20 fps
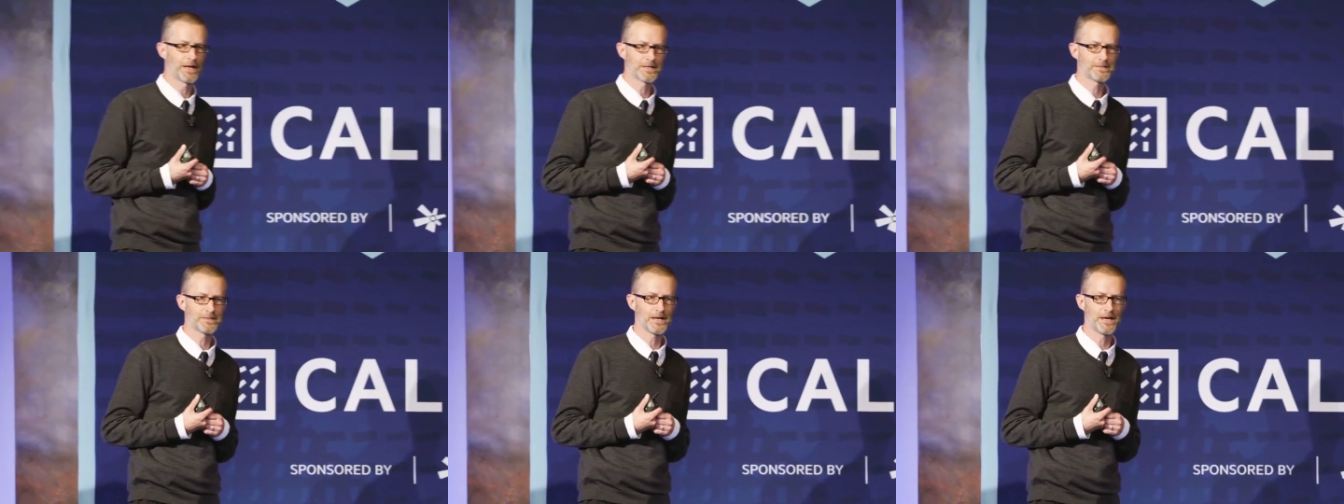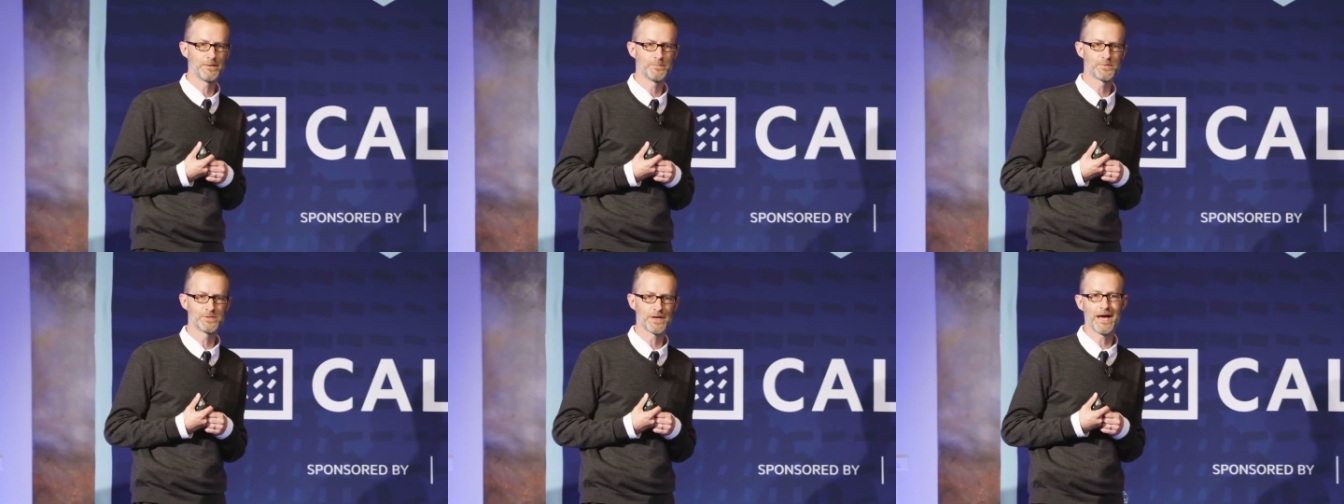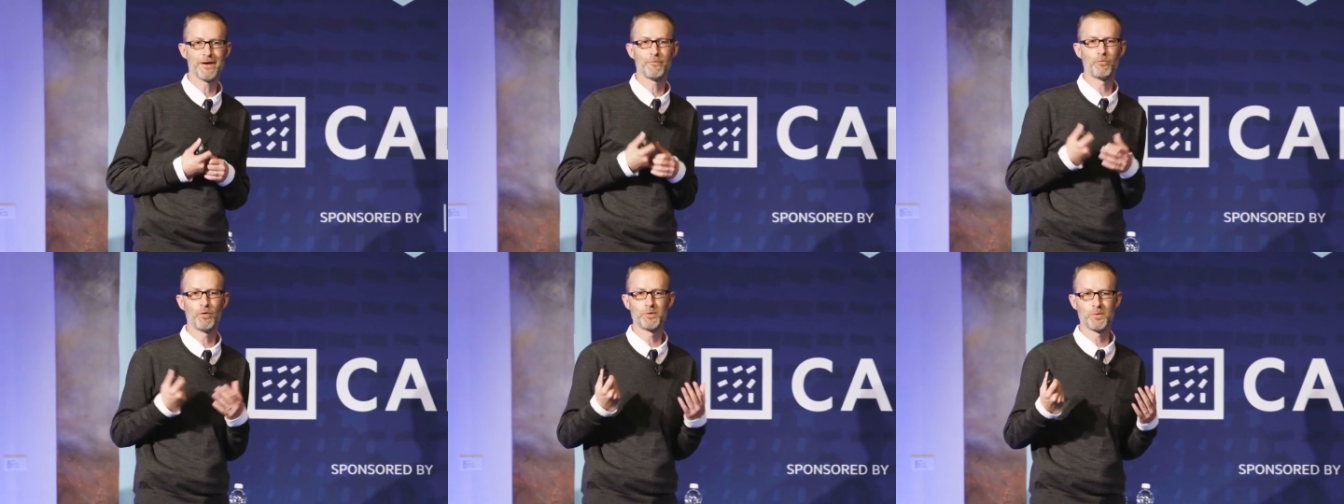a lot of times,
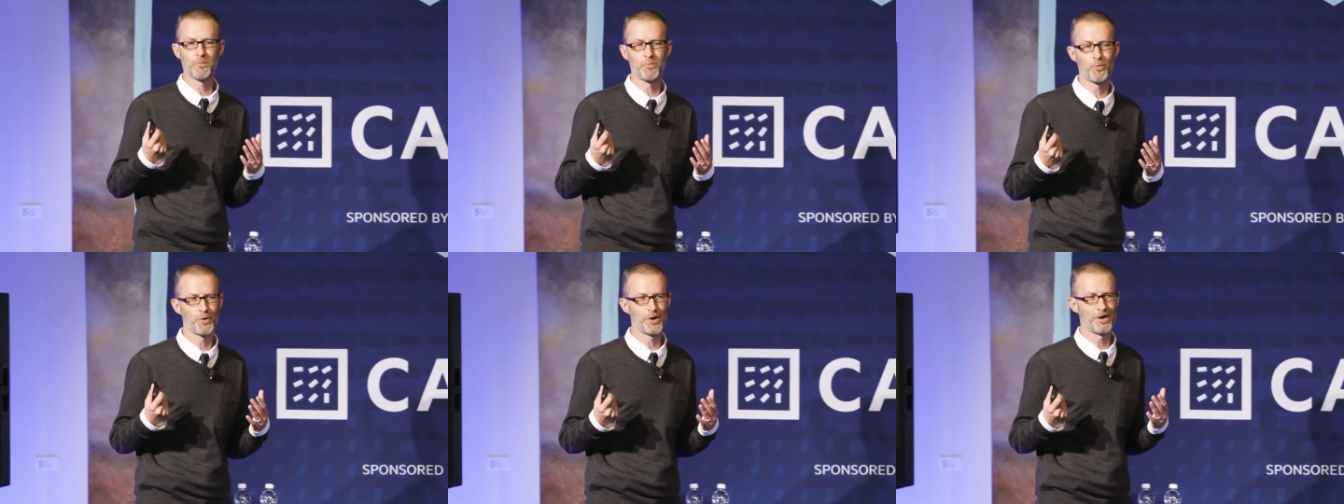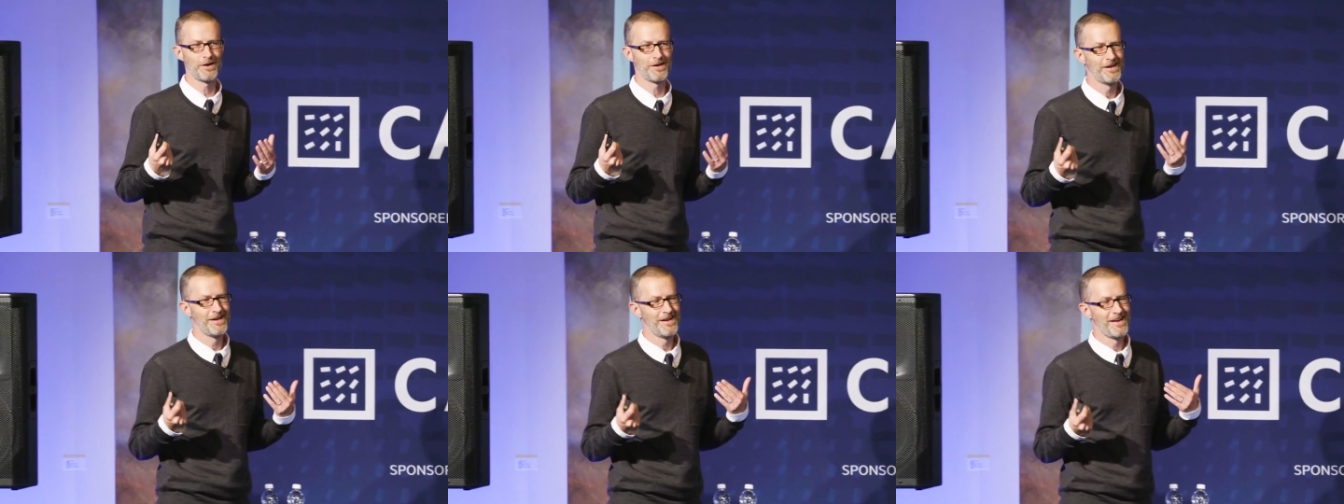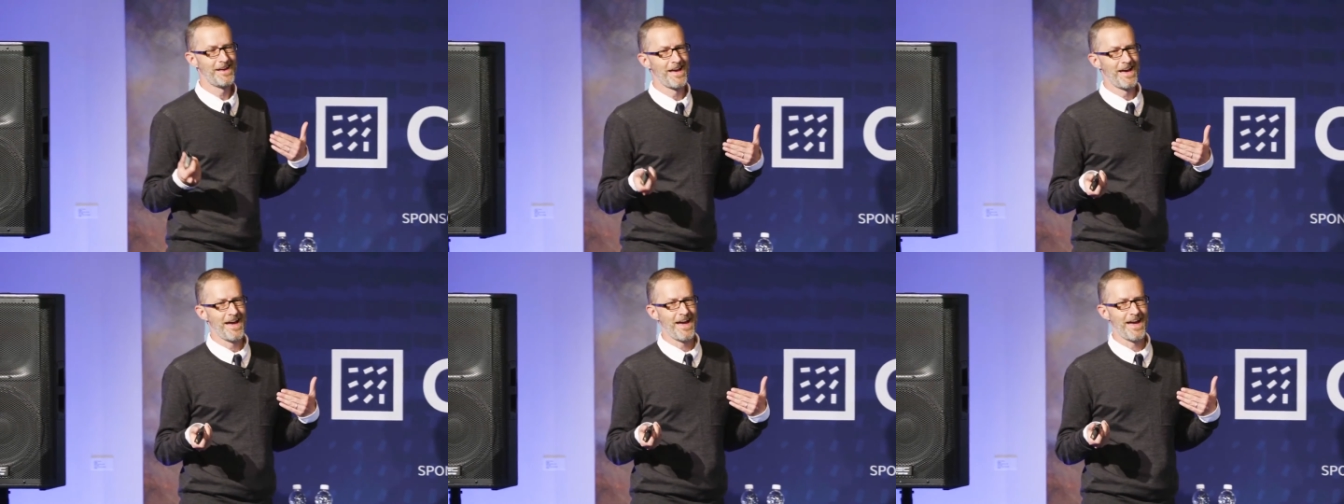I have one
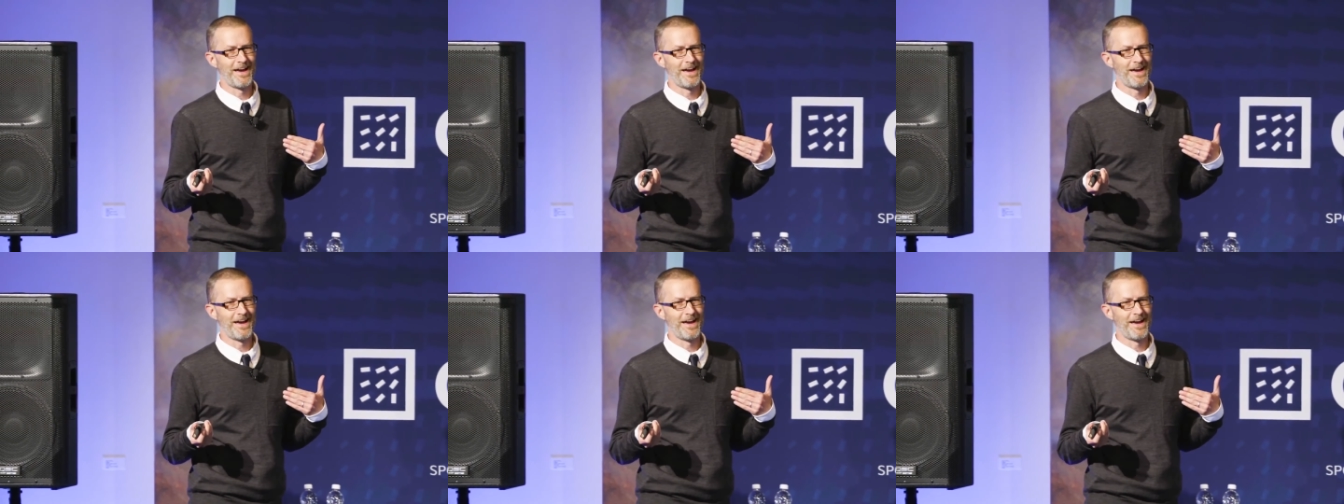report,